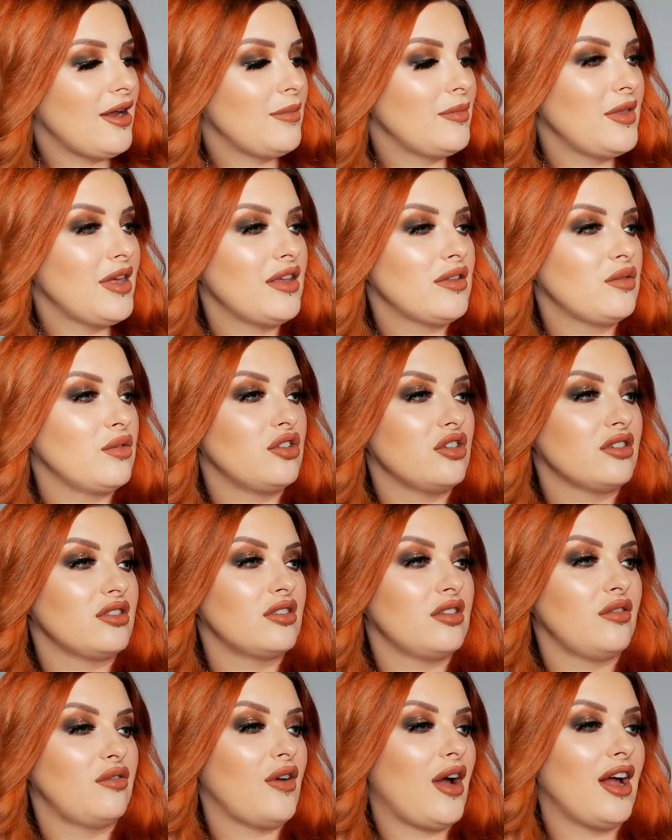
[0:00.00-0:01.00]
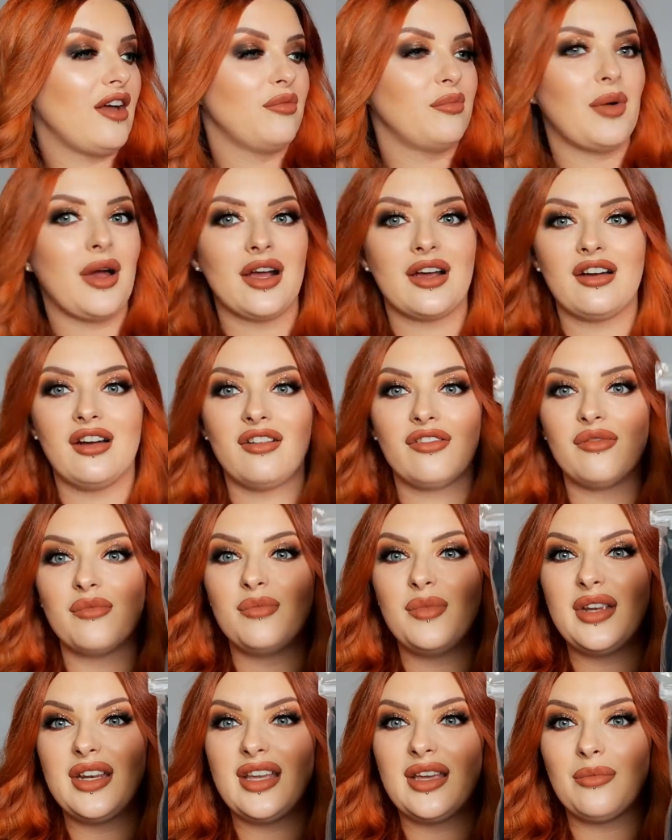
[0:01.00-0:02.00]
These were just the 5-pack of
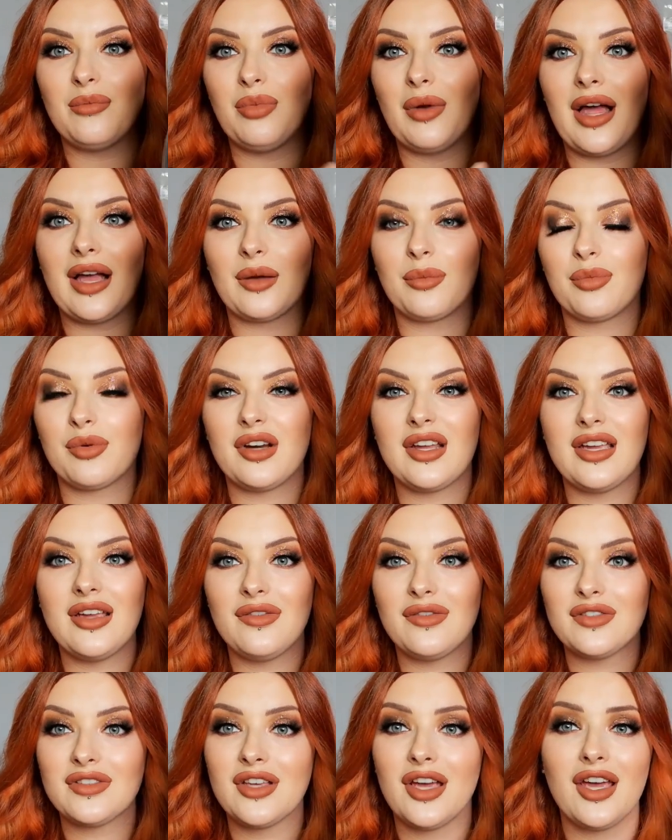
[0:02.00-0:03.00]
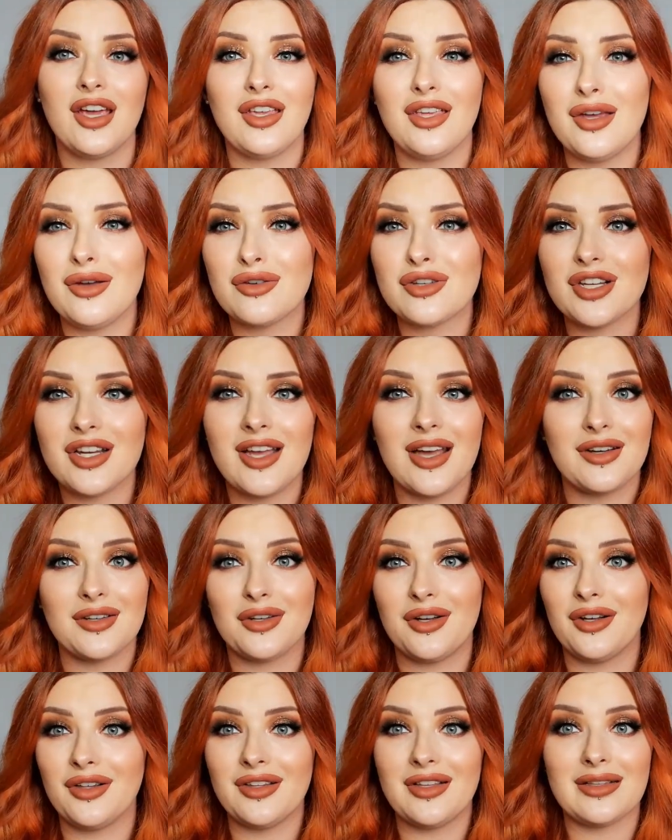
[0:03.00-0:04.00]
mini black briefs. Usually I'd
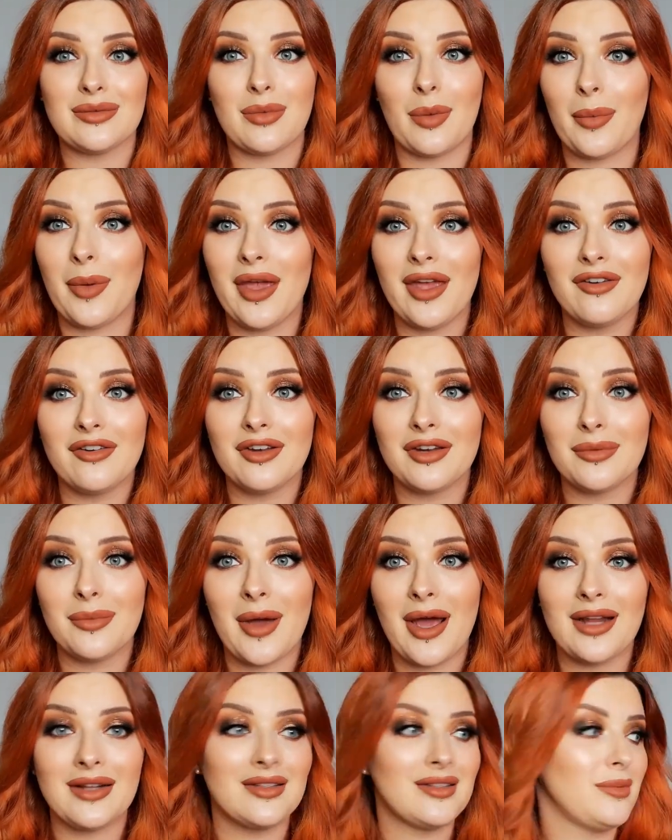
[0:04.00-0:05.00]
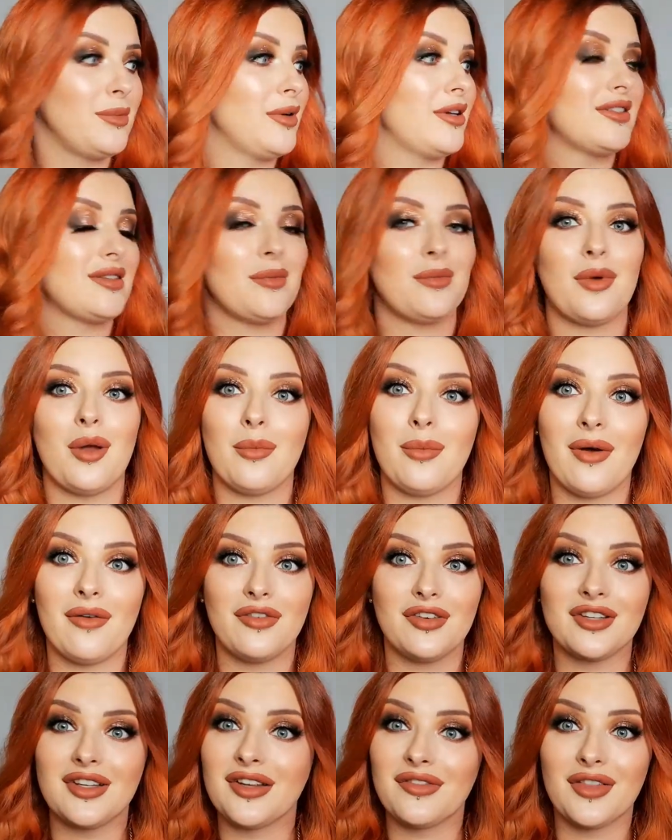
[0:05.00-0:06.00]
call these my period pants because I'm not
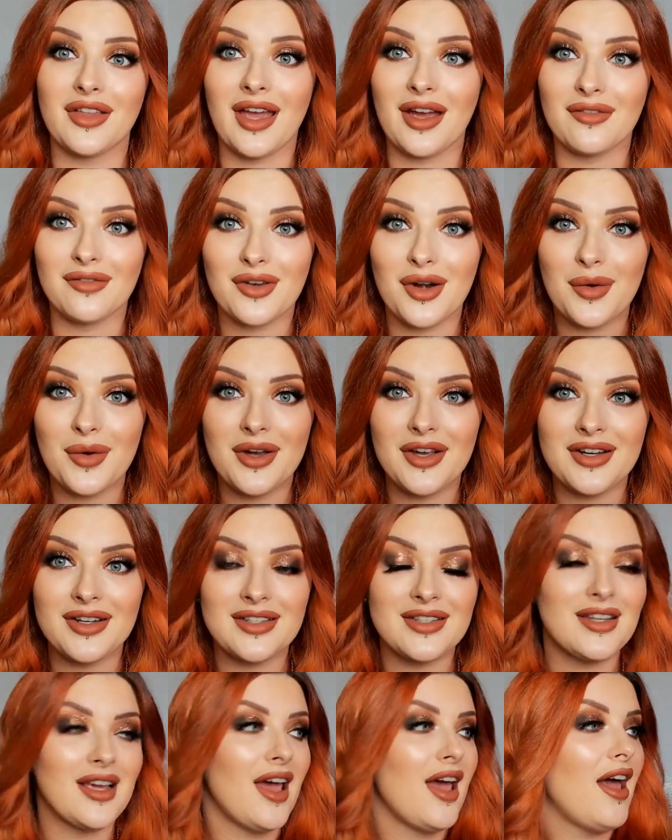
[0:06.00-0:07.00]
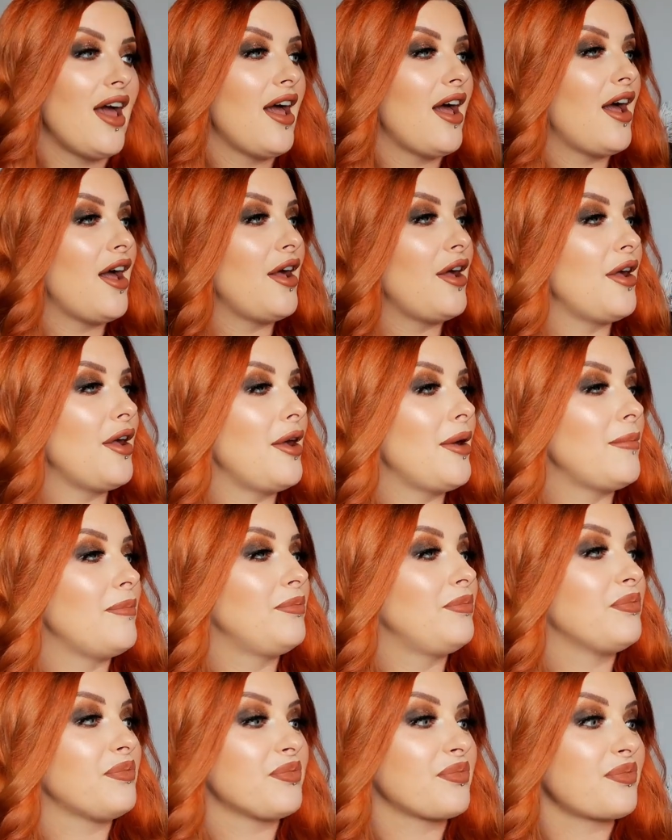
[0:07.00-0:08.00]
bothered if they get ruined.
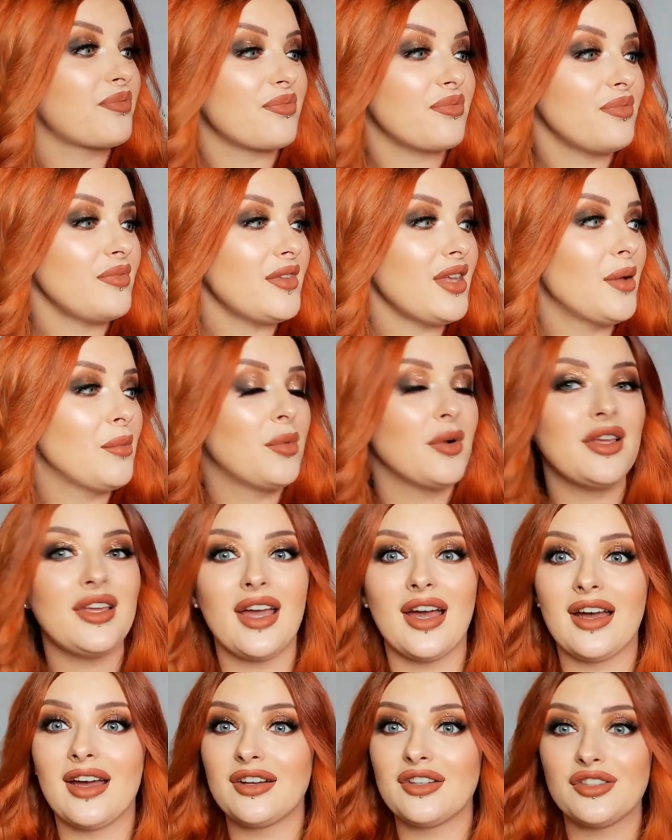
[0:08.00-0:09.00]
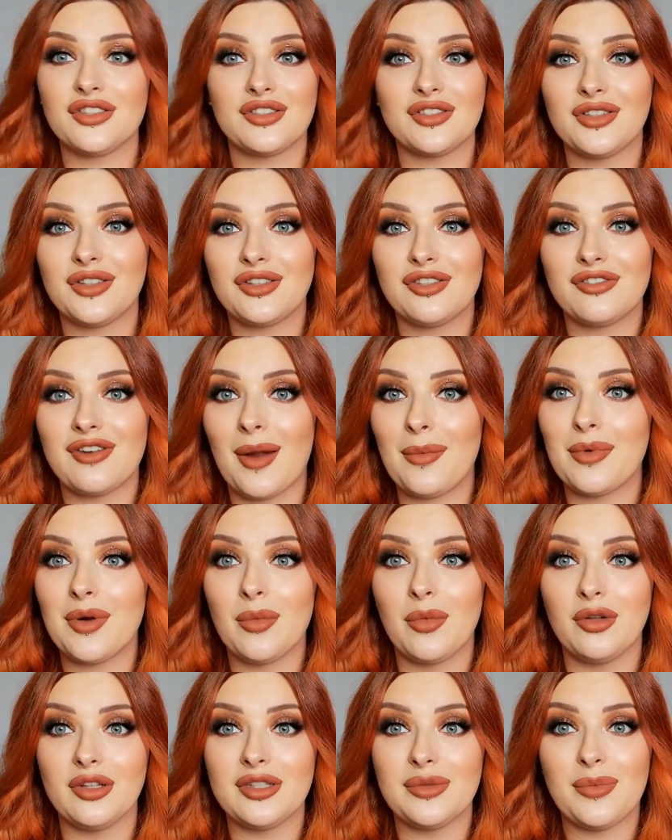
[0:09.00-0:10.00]
But yeah, I just grabbed a
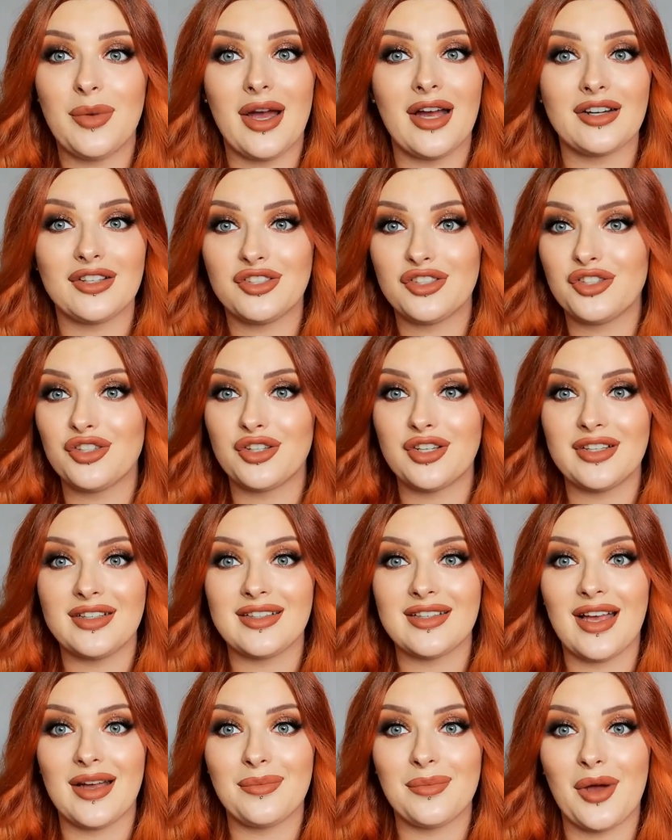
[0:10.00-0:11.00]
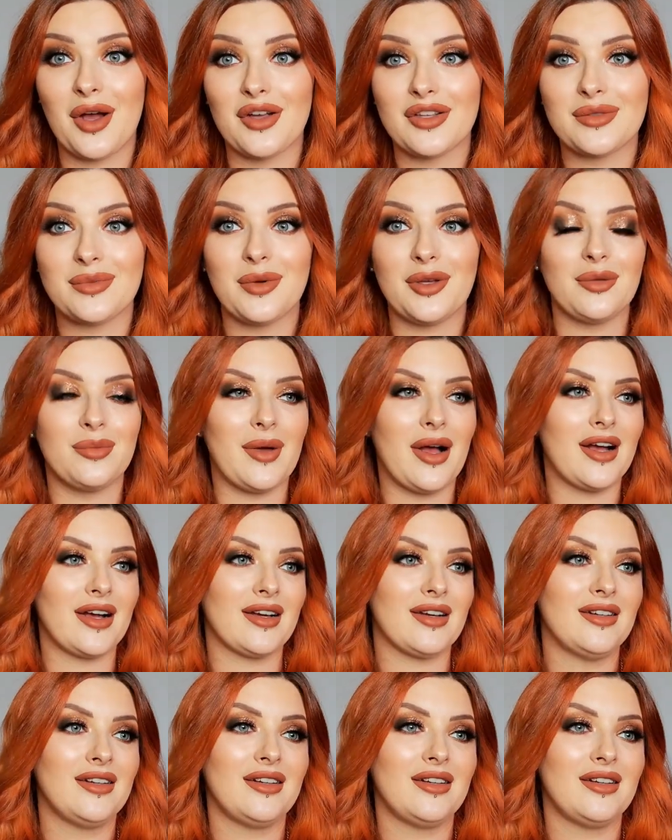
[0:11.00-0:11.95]
multi-pack to chuck inside my hospital bag.